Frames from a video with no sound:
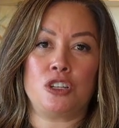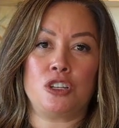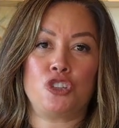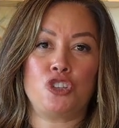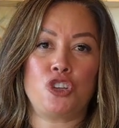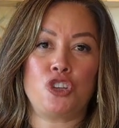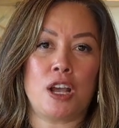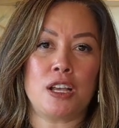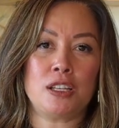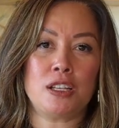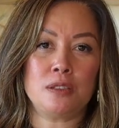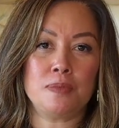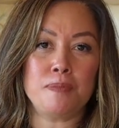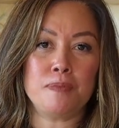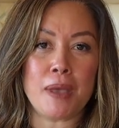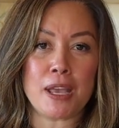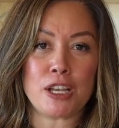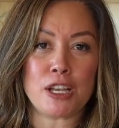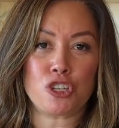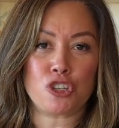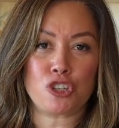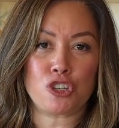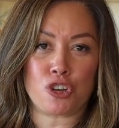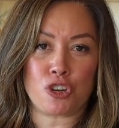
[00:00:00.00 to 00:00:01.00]
just
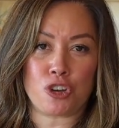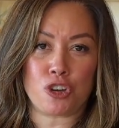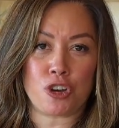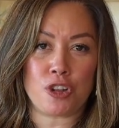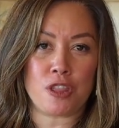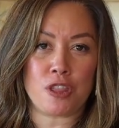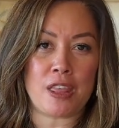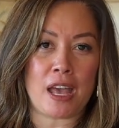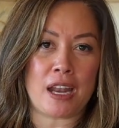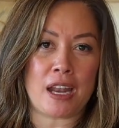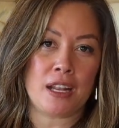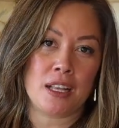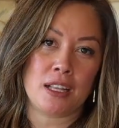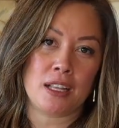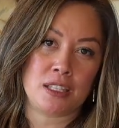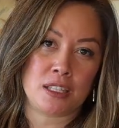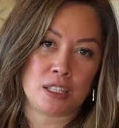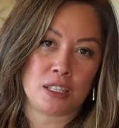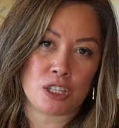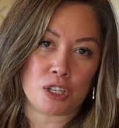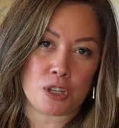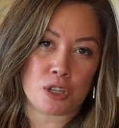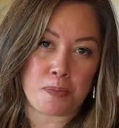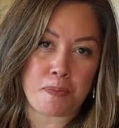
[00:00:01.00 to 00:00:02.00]
make sure that
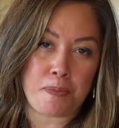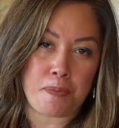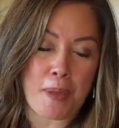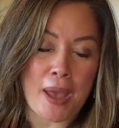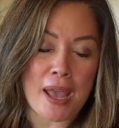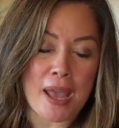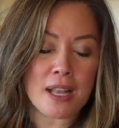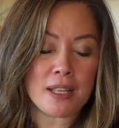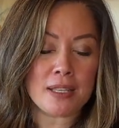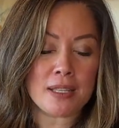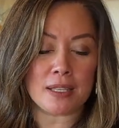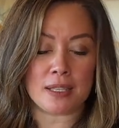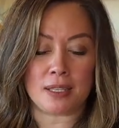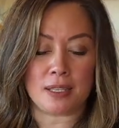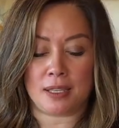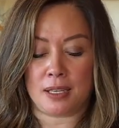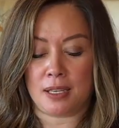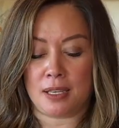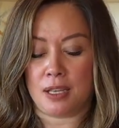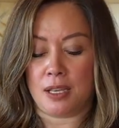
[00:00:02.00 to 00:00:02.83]
it's baked.